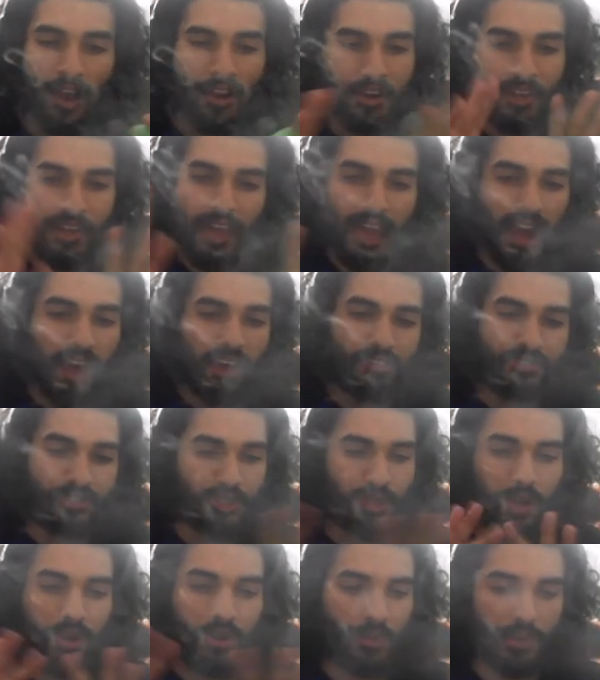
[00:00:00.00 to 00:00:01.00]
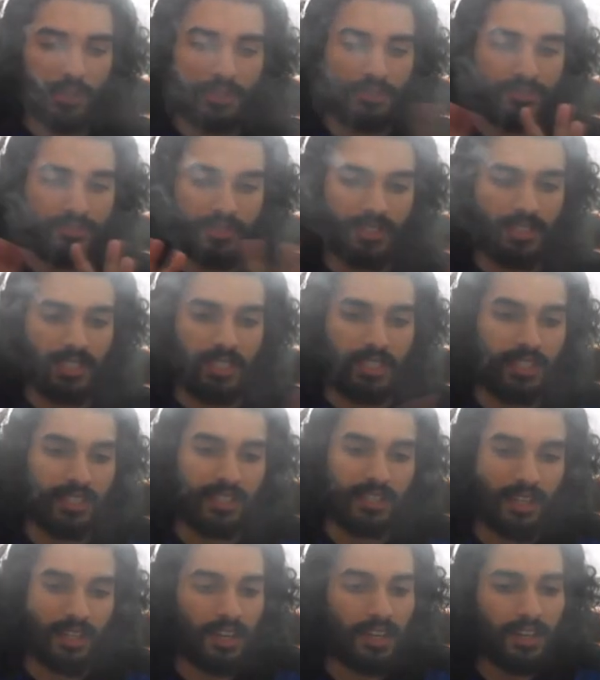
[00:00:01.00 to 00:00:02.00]
I already have Star Wars
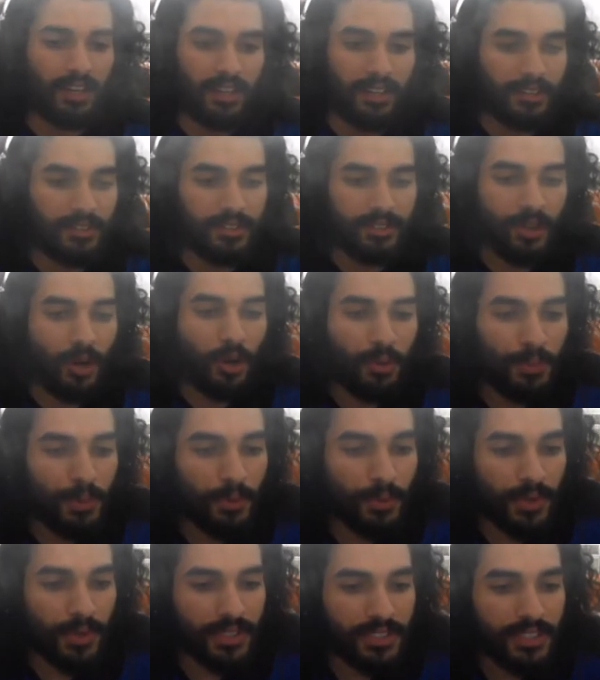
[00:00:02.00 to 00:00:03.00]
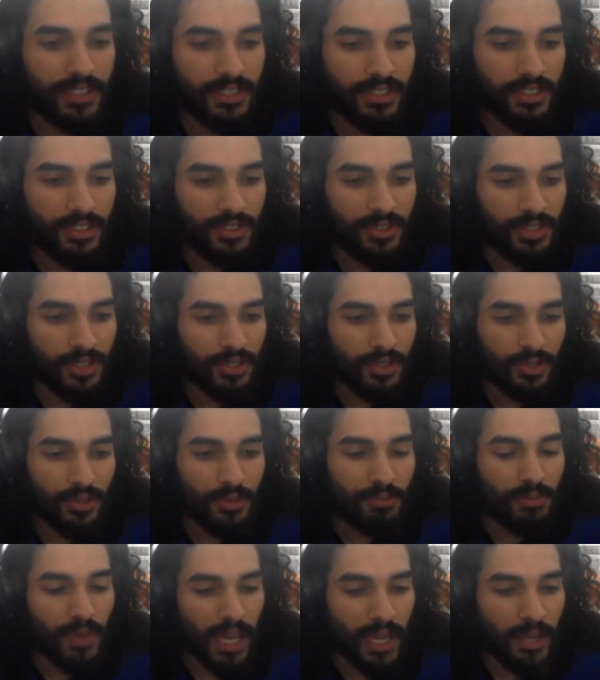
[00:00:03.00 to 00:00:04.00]
fatigue. Obi-Wan season
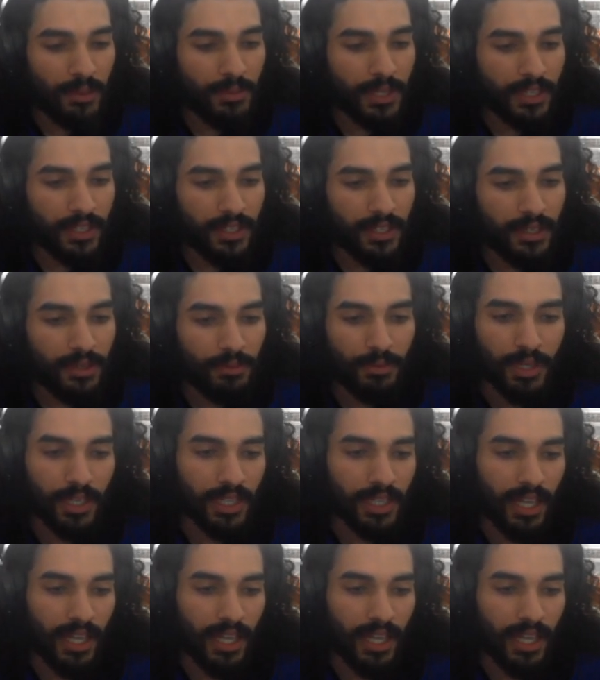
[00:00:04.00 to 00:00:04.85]
2, maybe, but